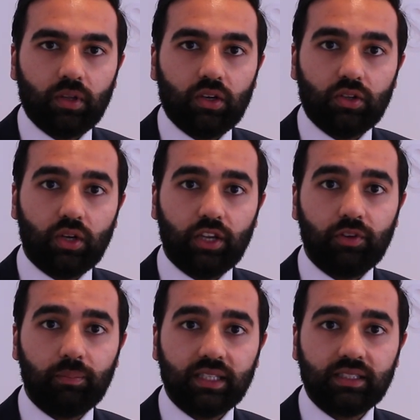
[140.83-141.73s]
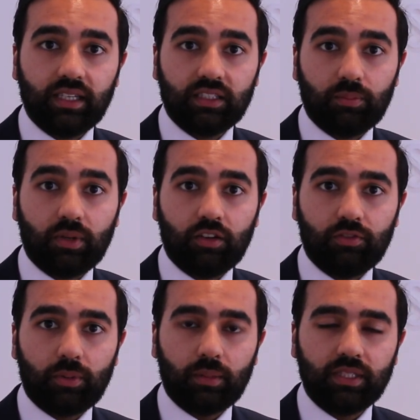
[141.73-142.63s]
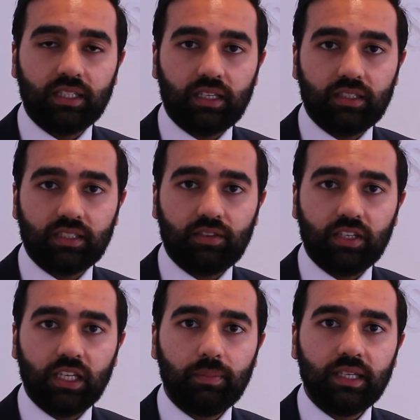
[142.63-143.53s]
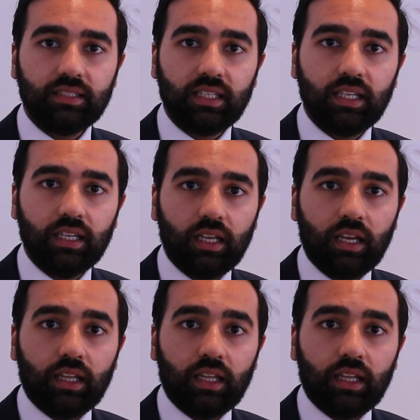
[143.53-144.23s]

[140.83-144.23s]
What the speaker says: although if a bedsit is a part of a property that does have an EPC,